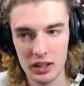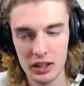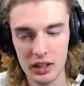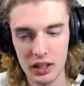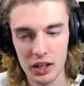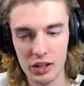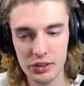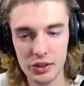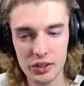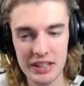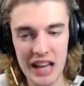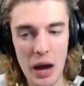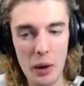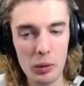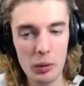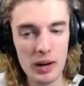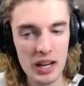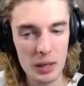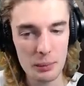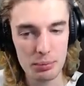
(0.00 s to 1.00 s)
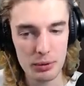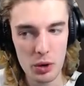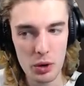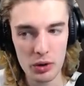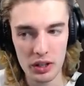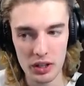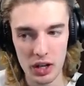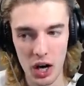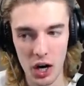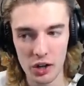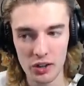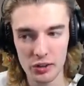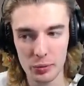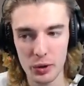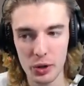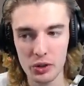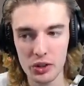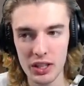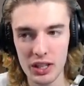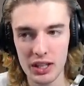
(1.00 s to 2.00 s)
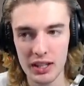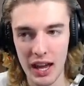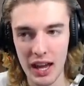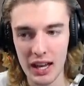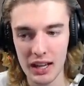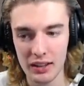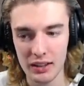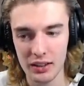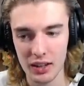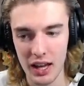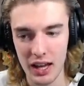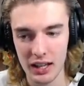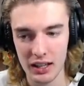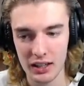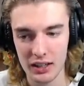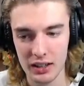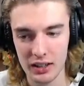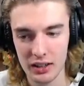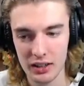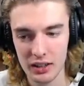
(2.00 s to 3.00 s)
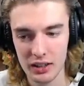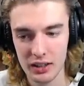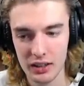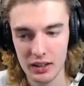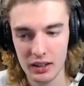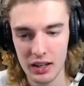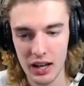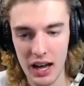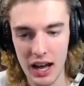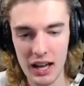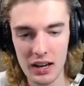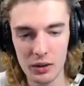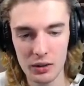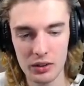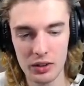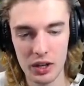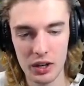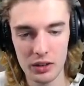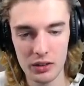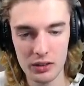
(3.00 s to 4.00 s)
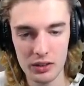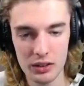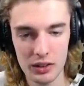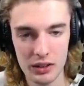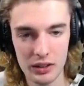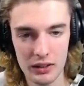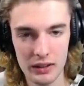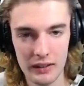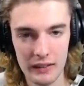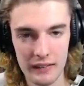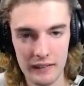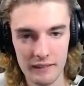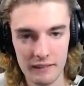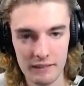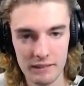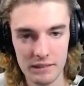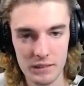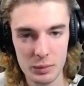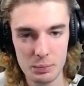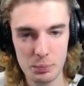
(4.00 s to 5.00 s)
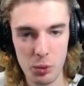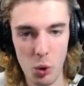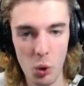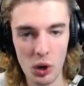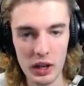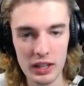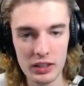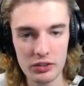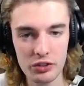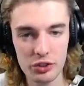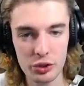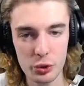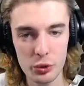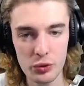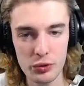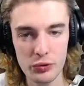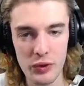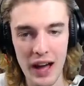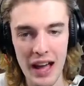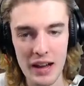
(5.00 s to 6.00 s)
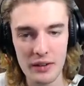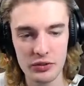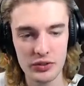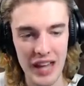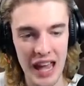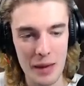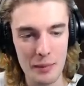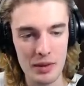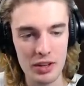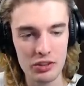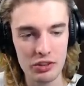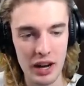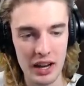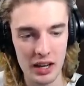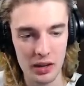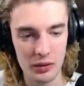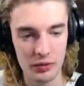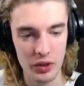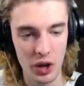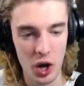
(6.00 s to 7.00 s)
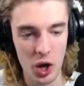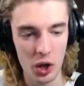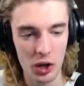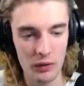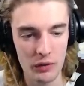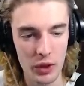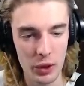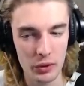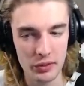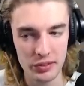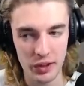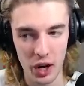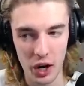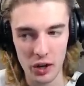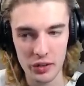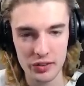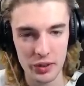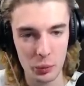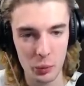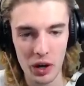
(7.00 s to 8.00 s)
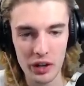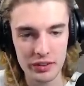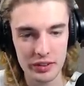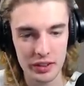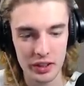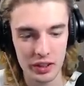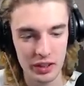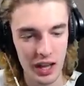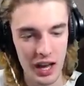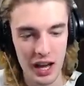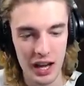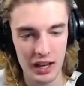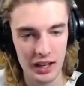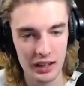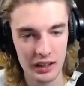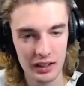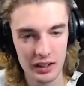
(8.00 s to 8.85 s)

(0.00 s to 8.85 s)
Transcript: Because, look, now we're out of broken hearts. We only gained, like, I don't know, 0.25 damage out of all of those hearts. It wasn't a lot.